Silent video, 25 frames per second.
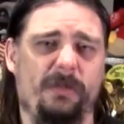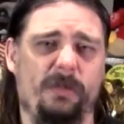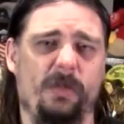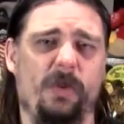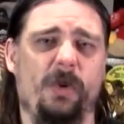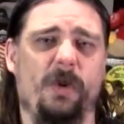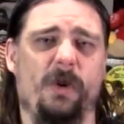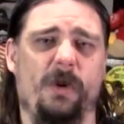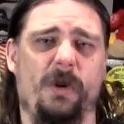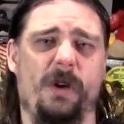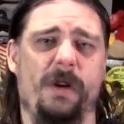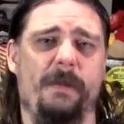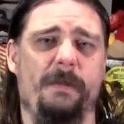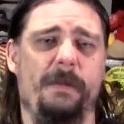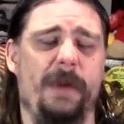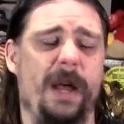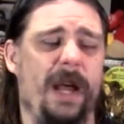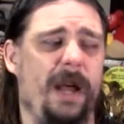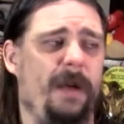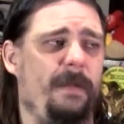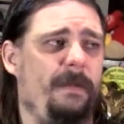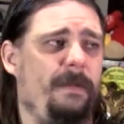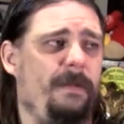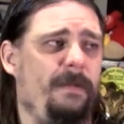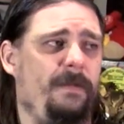of Mortal
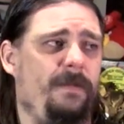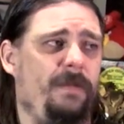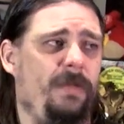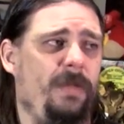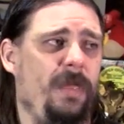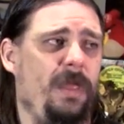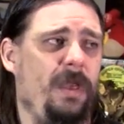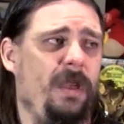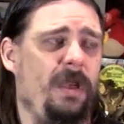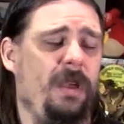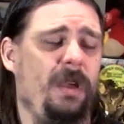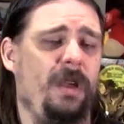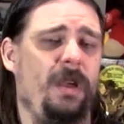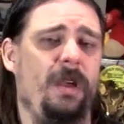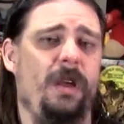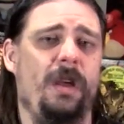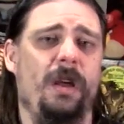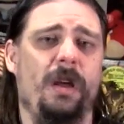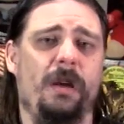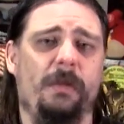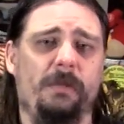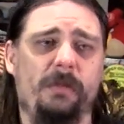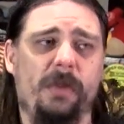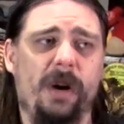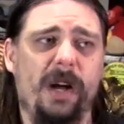Kombat?
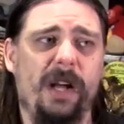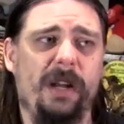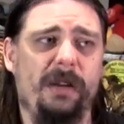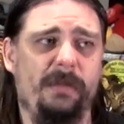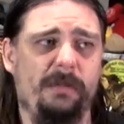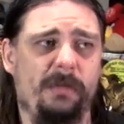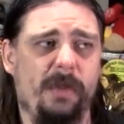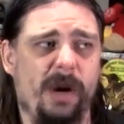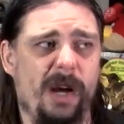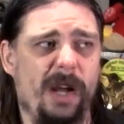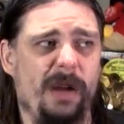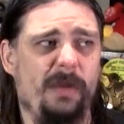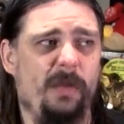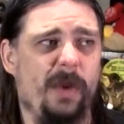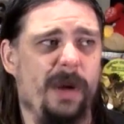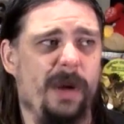My, my